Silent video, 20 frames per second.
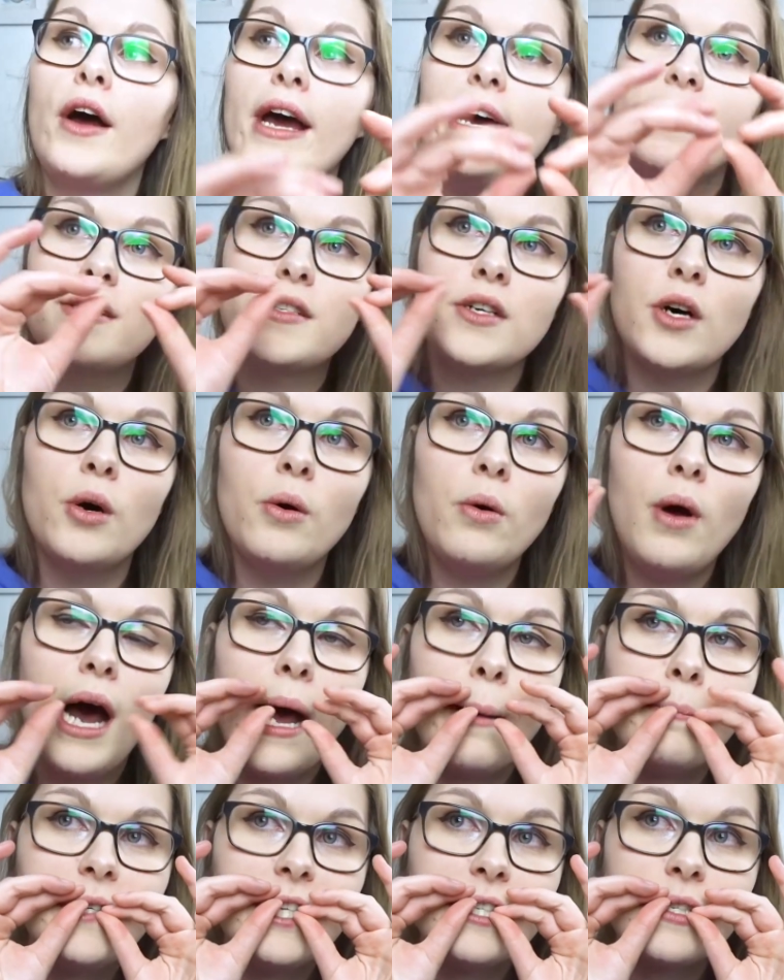Okay, so
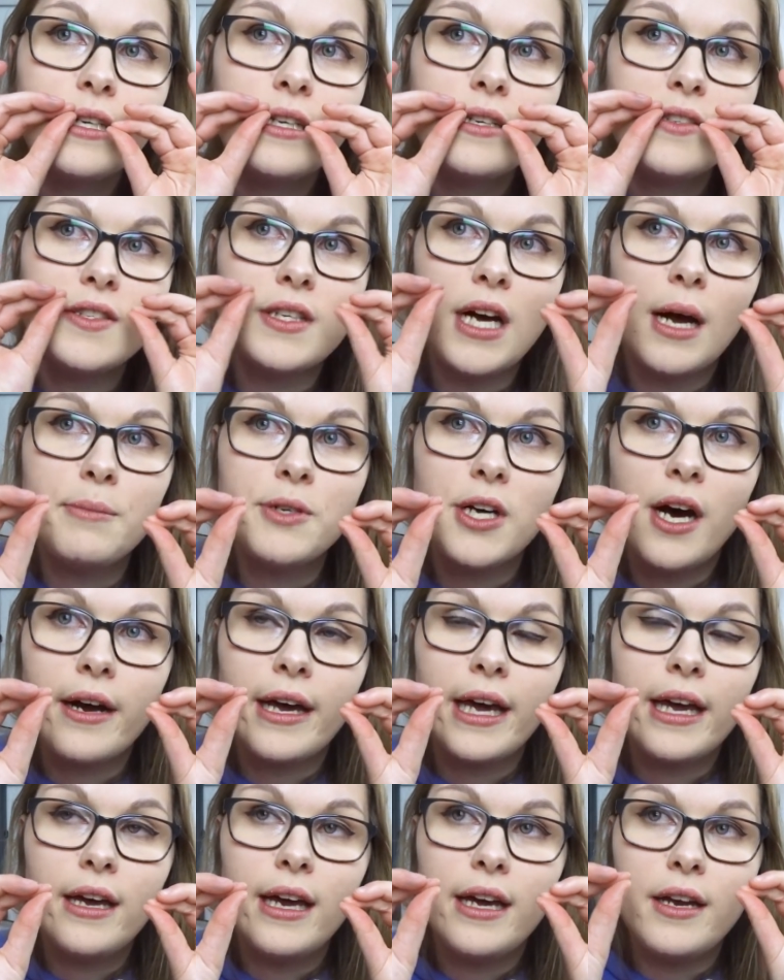I'm just gonna stop
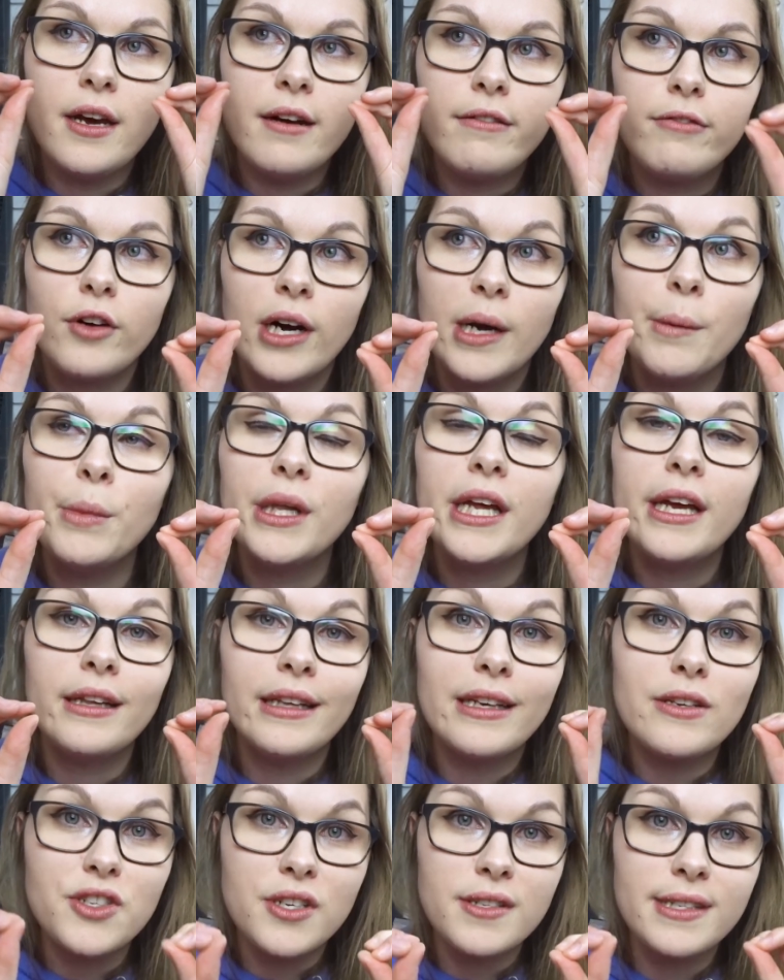talking. Enough rambling.
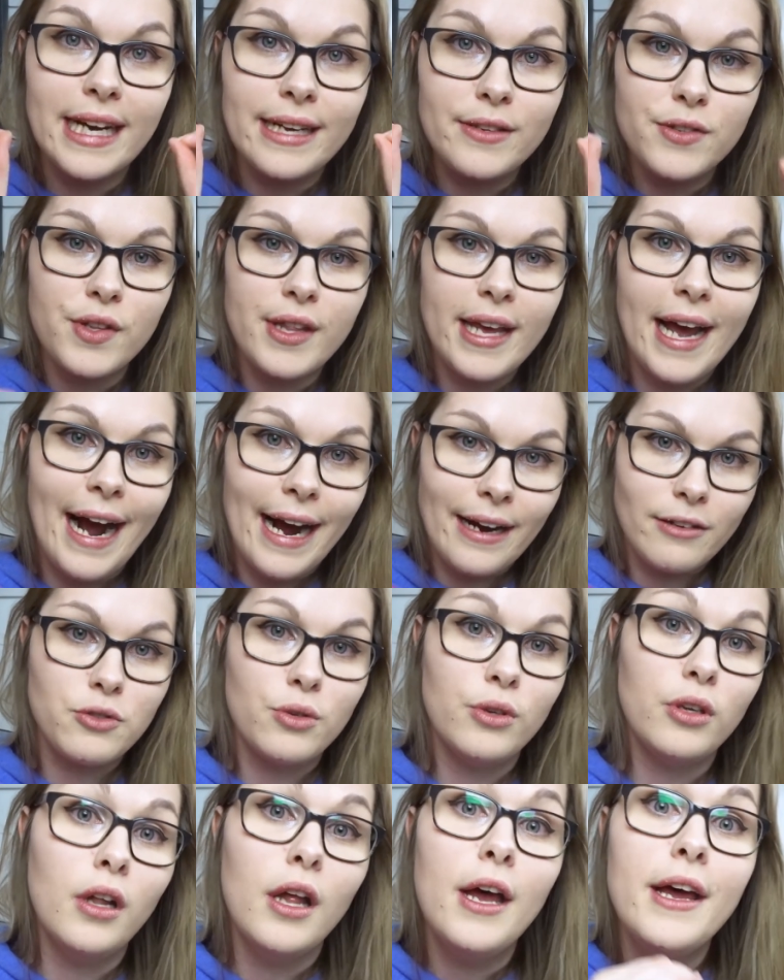Let's just get to the
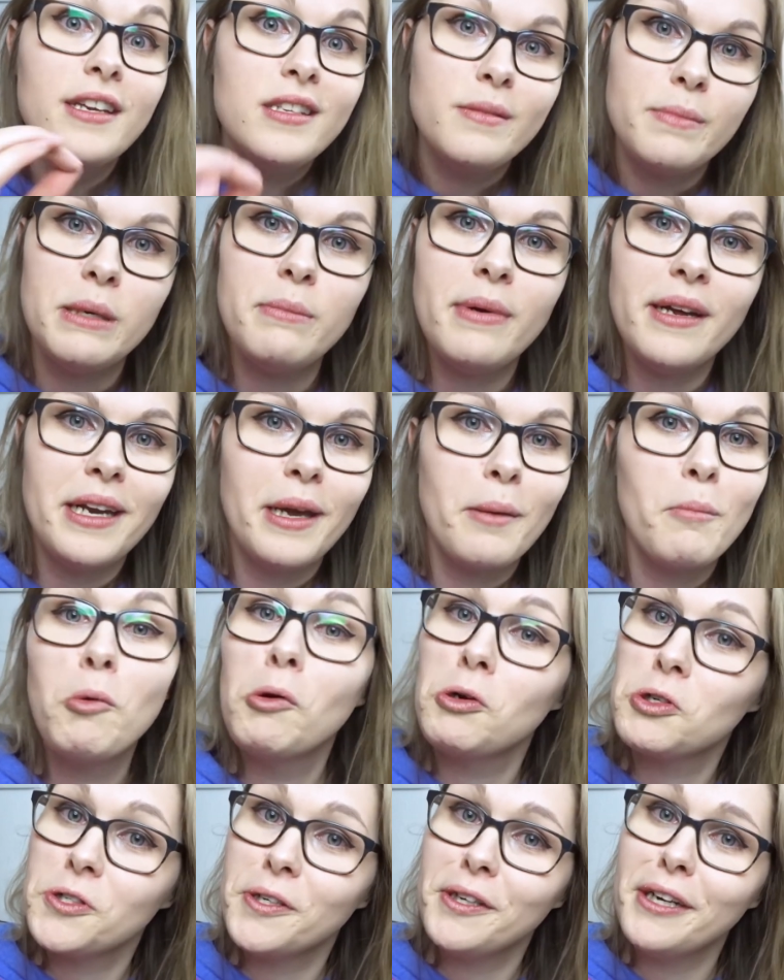actual speed painting
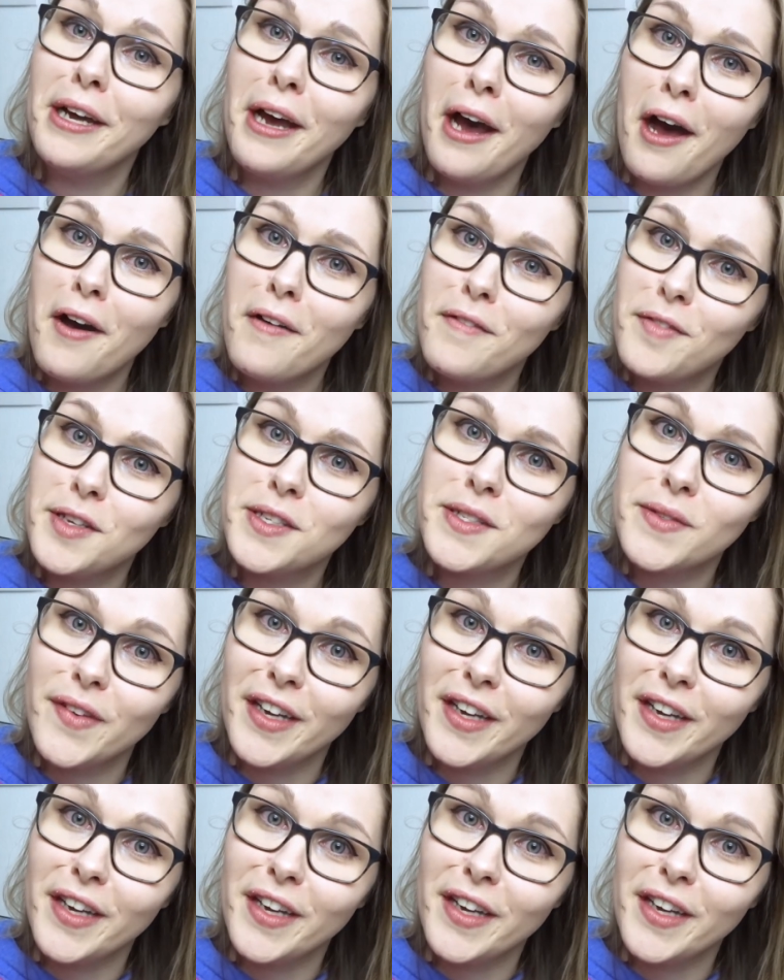portion of this